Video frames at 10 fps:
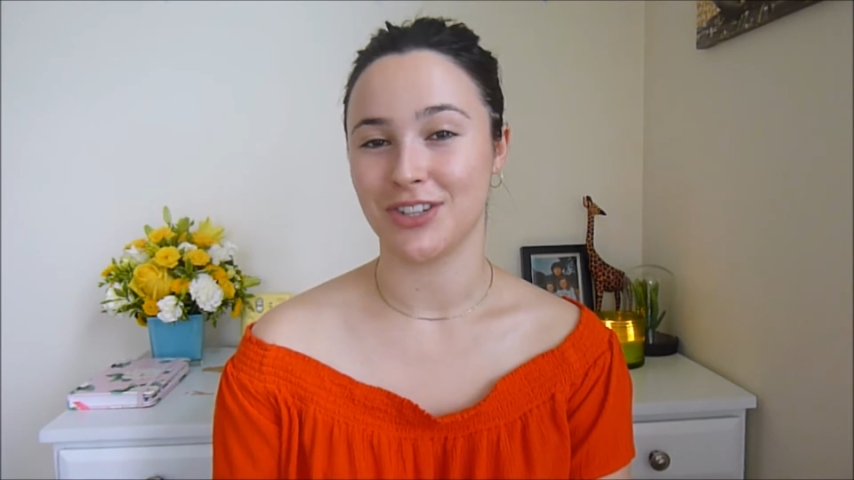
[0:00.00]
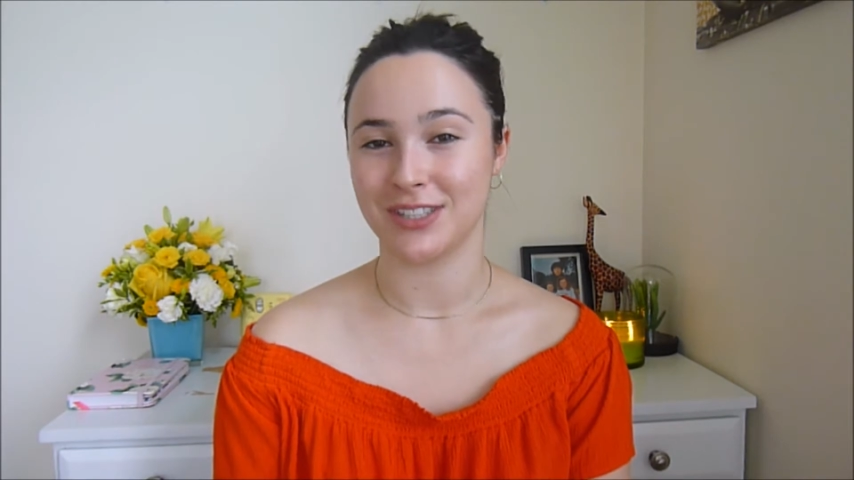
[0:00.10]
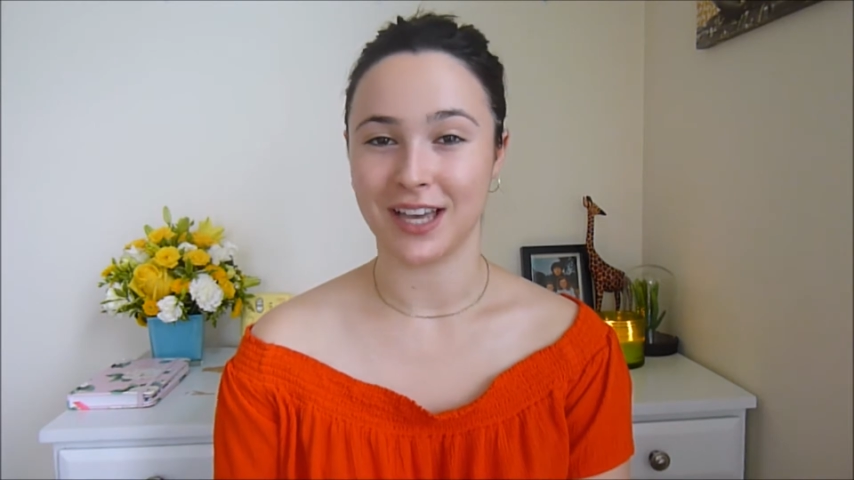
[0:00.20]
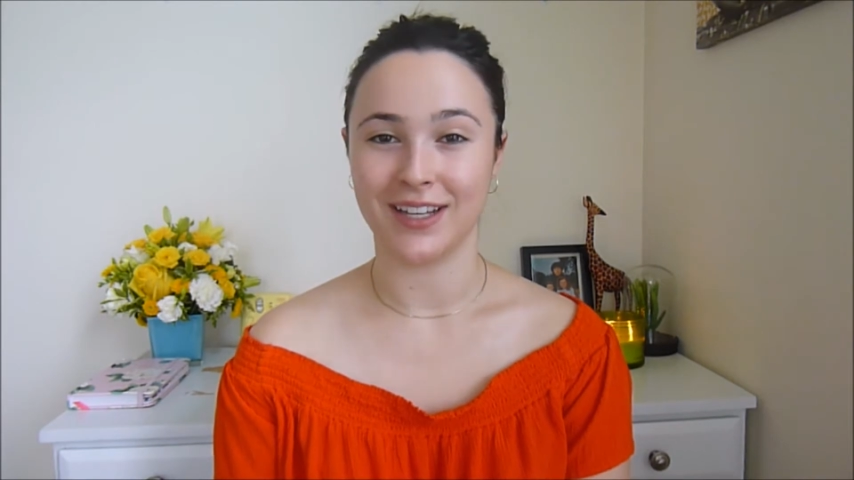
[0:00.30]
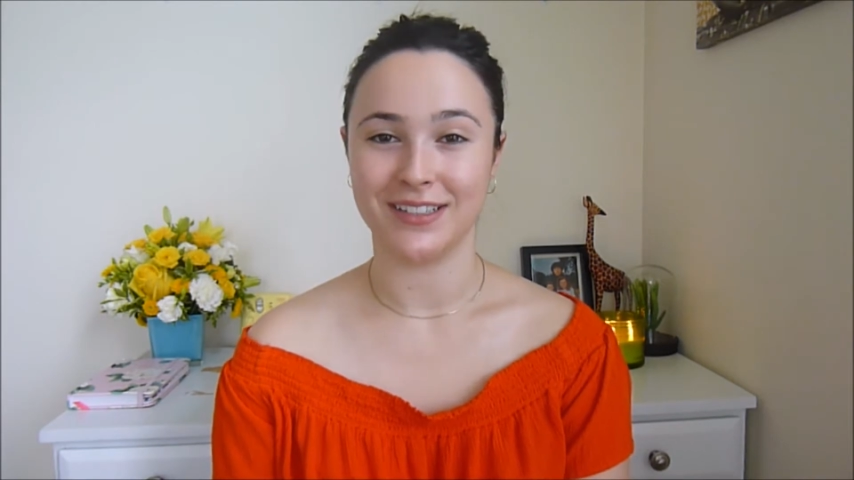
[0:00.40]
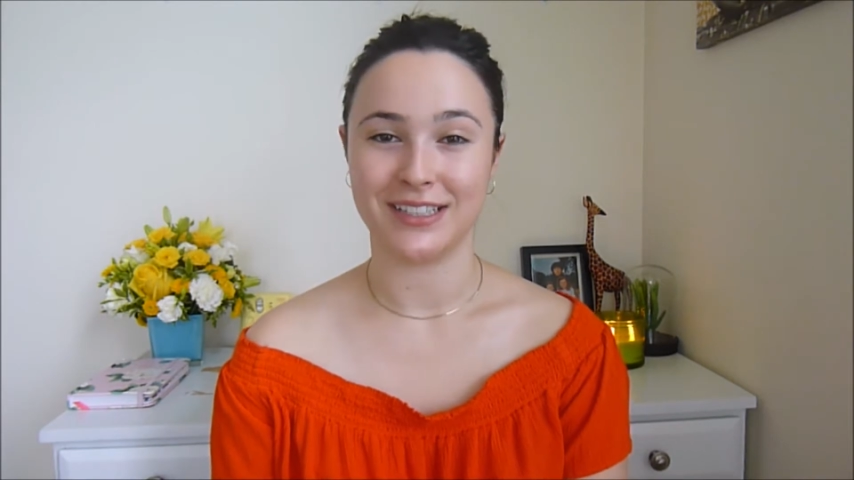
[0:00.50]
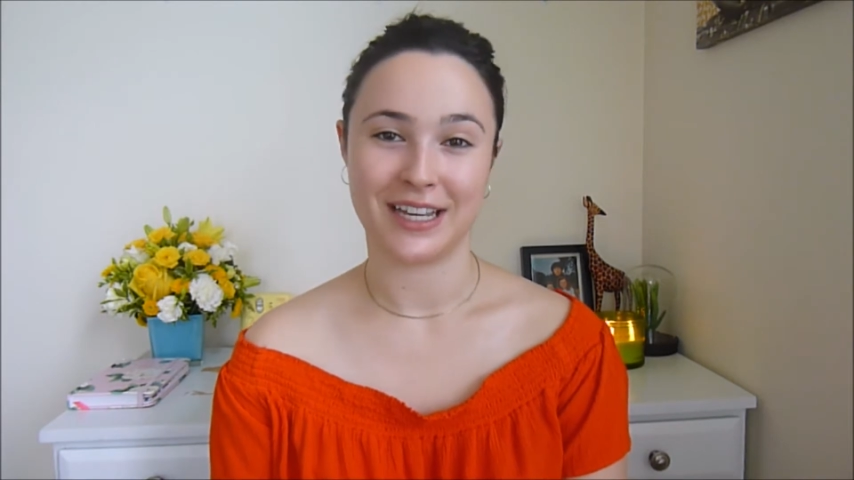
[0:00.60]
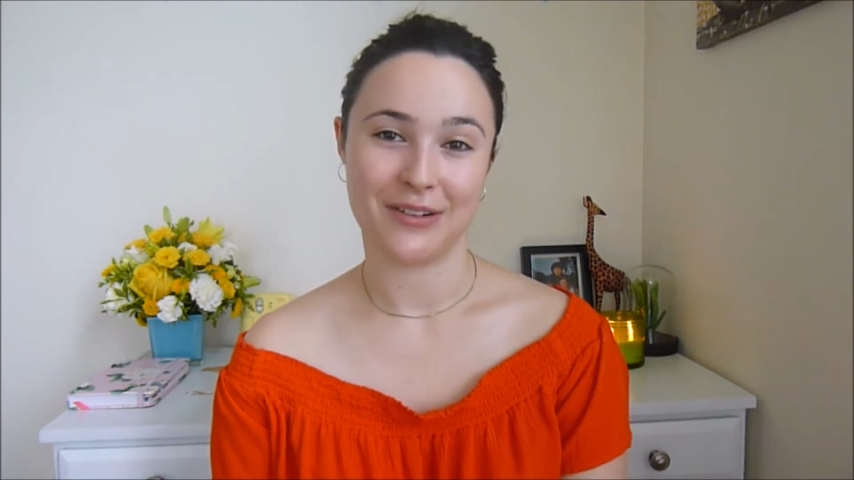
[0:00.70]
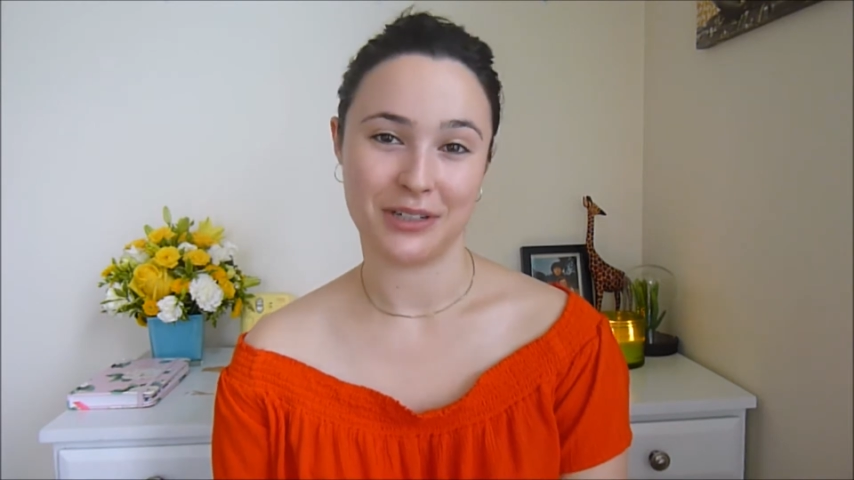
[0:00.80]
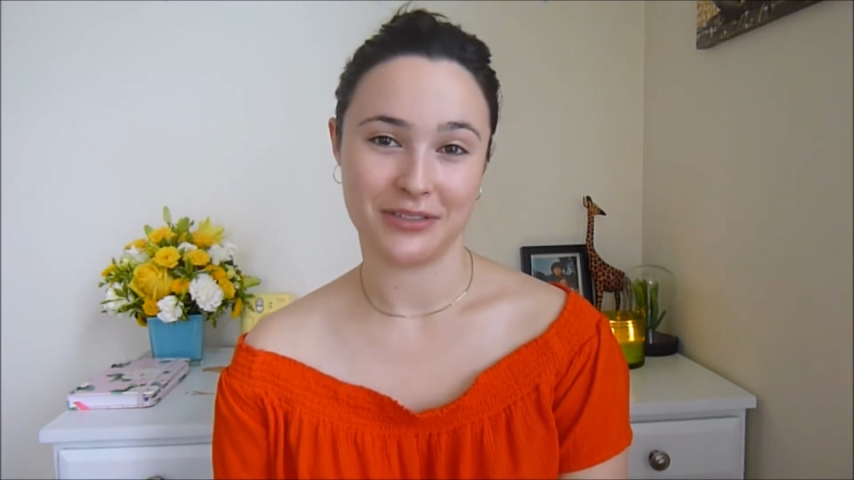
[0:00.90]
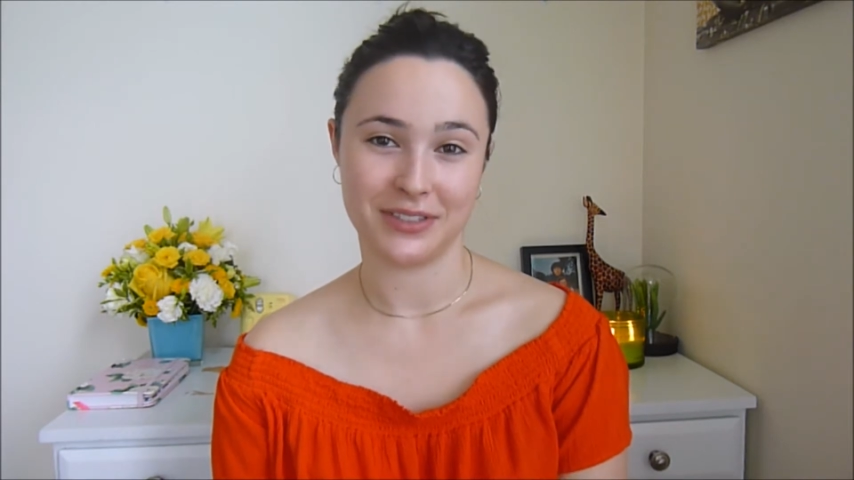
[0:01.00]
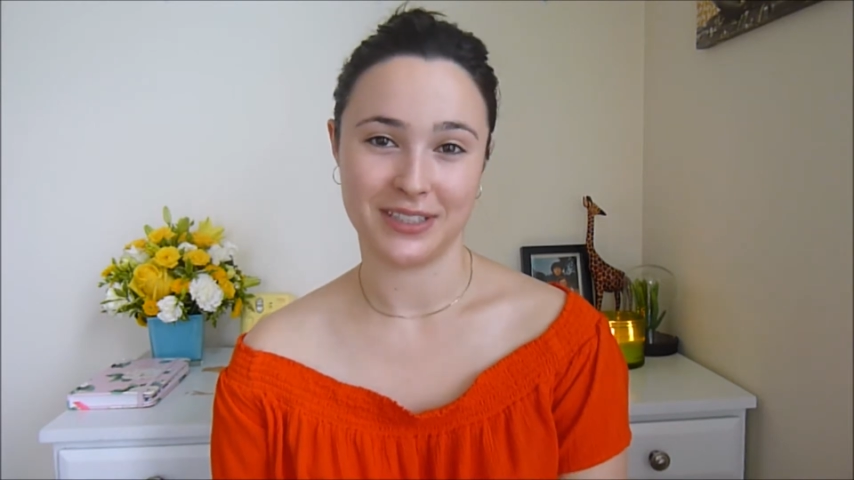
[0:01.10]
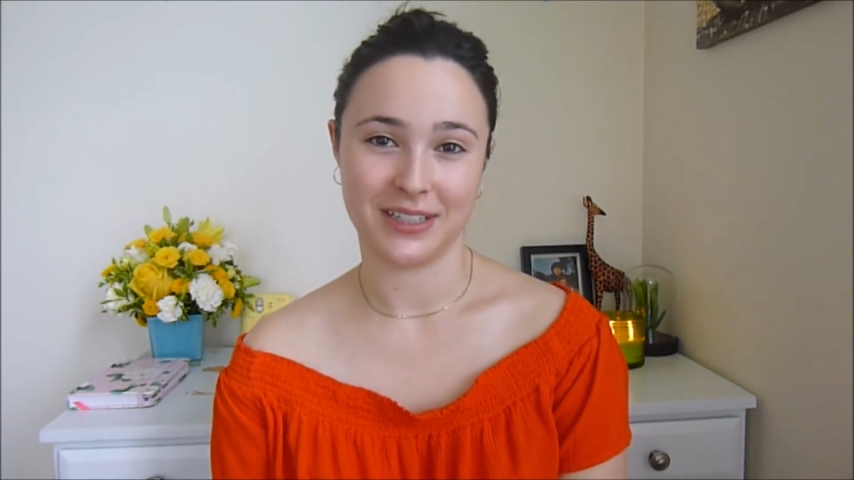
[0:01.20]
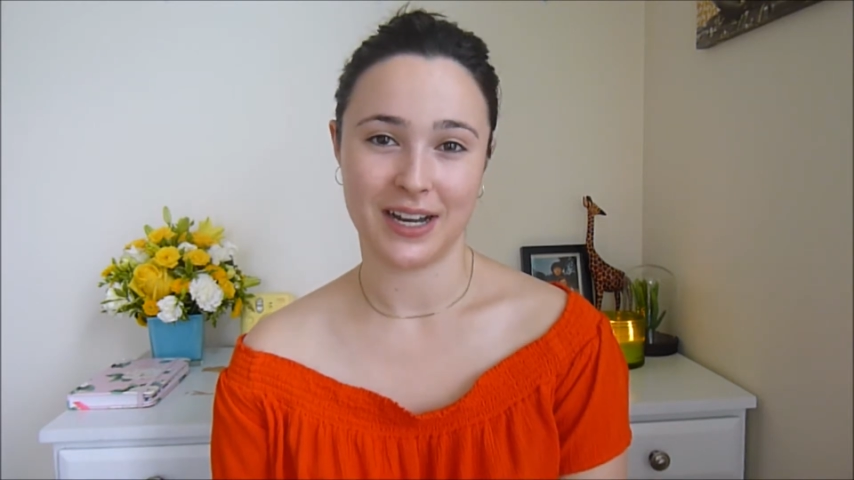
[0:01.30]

the sun to get rid of it,